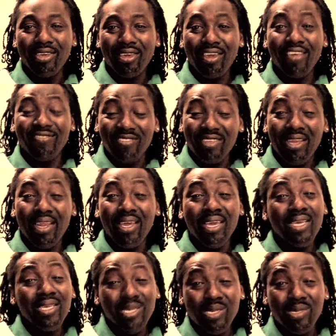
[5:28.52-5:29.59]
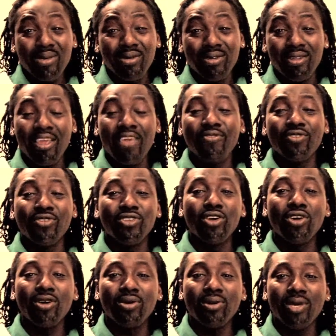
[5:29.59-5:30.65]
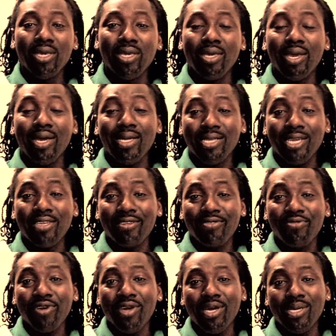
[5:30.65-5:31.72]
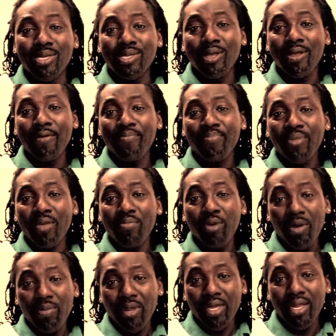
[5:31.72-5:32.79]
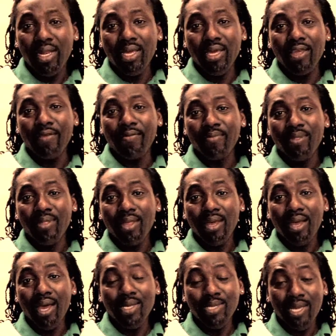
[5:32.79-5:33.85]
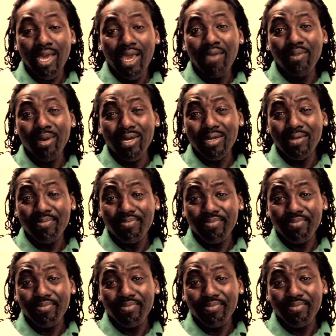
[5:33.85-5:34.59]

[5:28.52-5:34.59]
is still his son, even though he identifies publicly as a gay man.